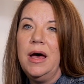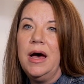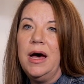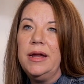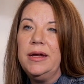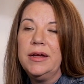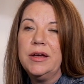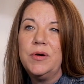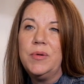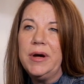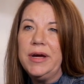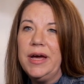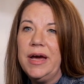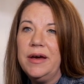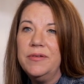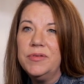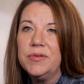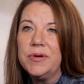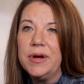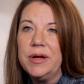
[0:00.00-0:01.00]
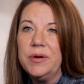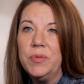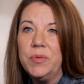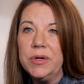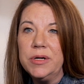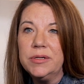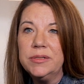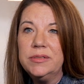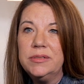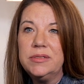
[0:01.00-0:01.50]
I didn't quite have the right
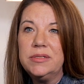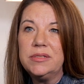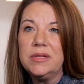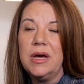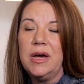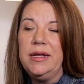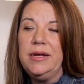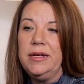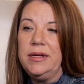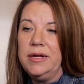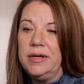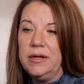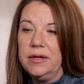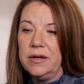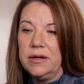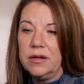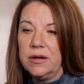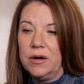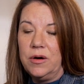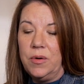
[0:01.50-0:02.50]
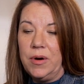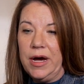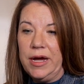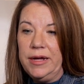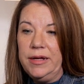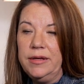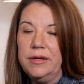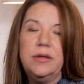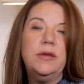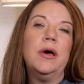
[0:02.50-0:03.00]
words. I didn't
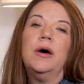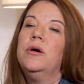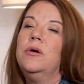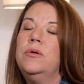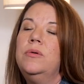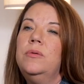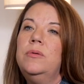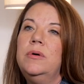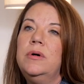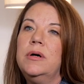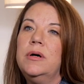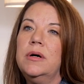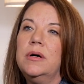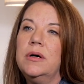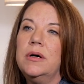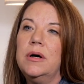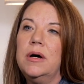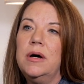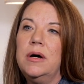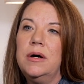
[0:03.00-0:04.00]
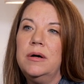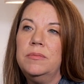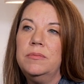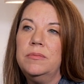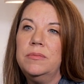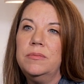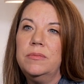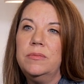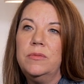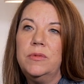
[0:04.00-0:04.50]
quite know
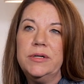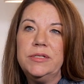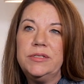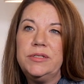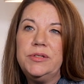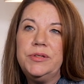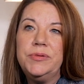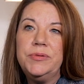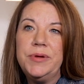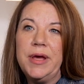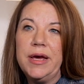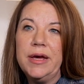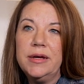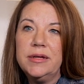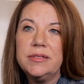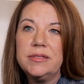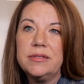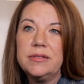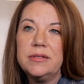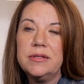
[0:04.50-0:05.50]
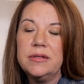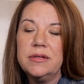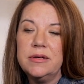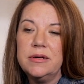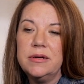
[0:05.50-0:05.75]
what to do next.